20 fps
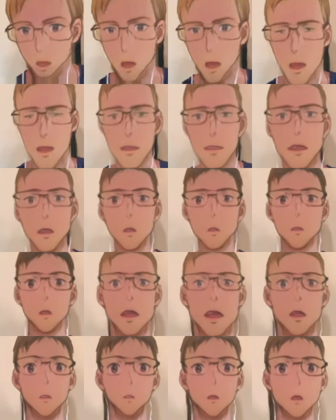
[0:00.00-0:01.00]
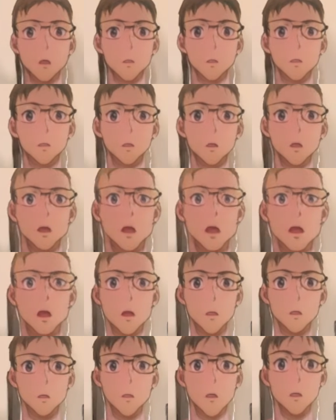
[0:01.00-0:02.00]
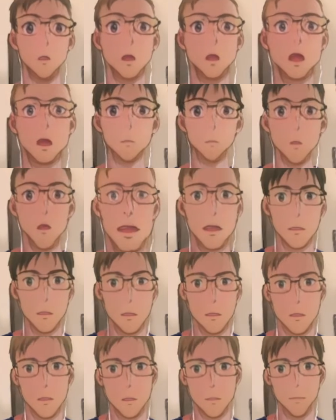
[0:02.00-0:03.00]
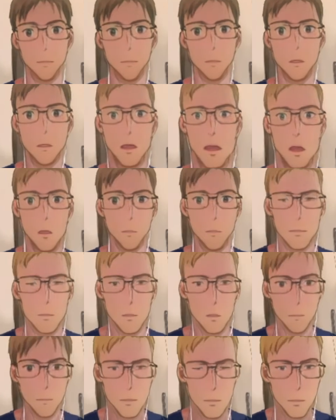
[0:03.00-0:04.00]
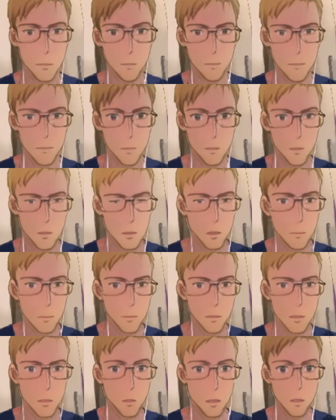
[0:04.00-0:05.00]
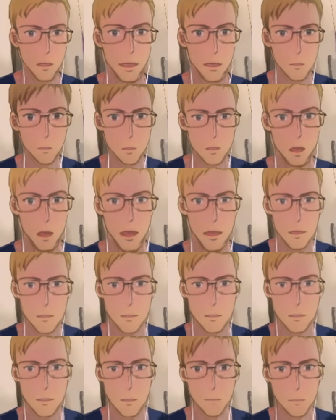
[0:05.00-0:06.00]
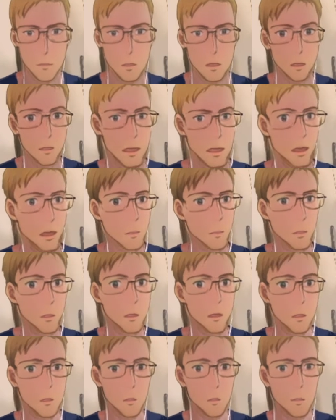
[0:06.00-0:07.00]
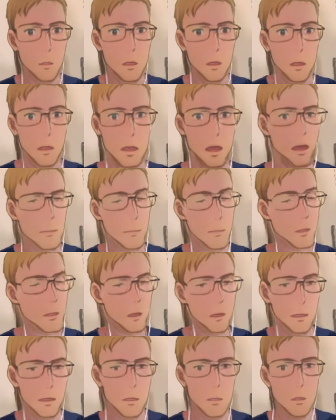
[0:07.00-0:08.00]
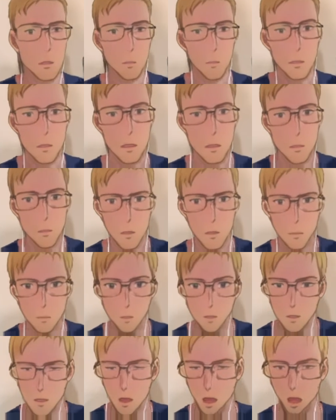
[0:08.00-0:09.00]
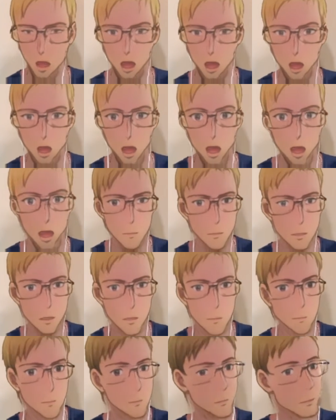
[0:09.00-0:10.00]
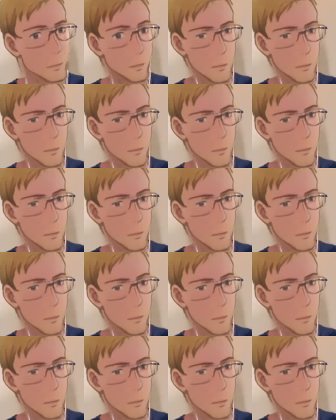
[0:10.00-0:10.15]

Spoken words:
and they also have it for very cheap prices. They have from the company called Gecko Science. I'm not exactly what they're doing. I'm not exactly sure what they're doing, but some